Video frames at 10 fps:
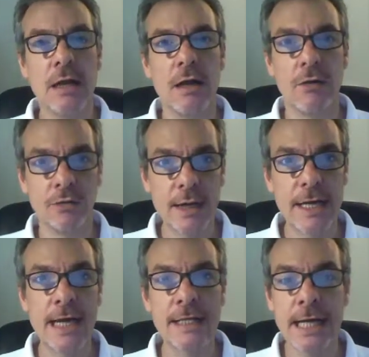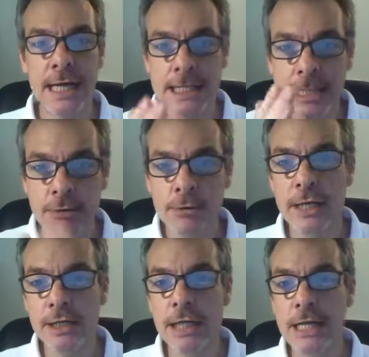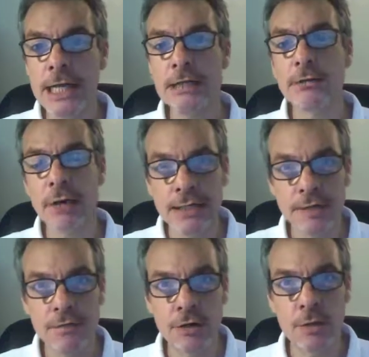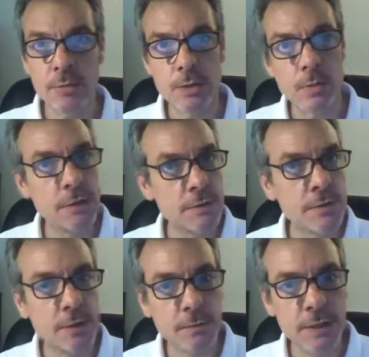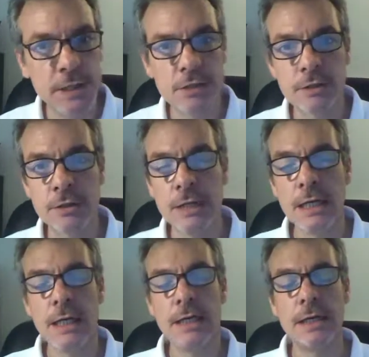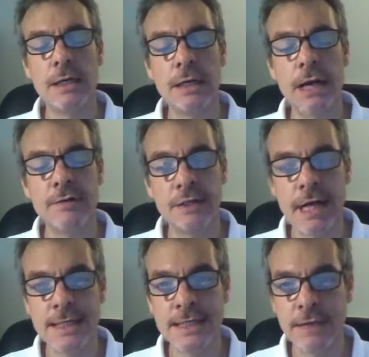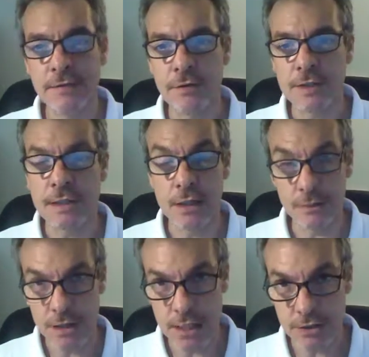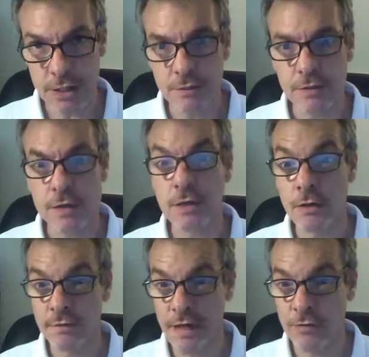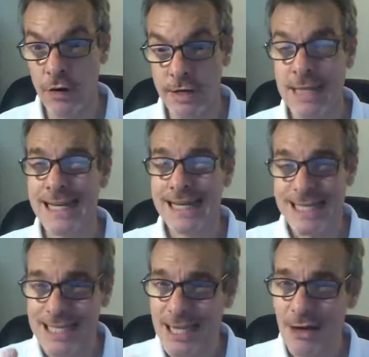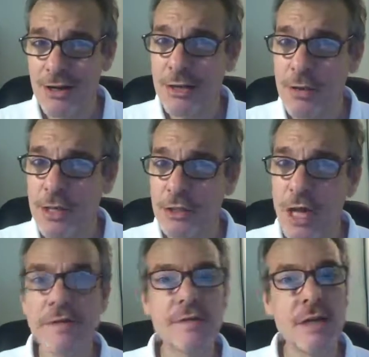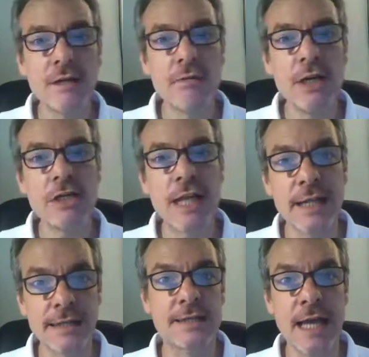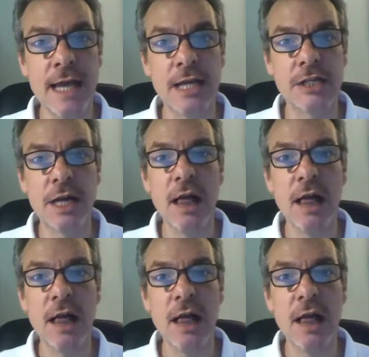on one hand and in relative terms compared to the competition advertising efforts and communication efforts on the other hand. It's only once you have reached that stage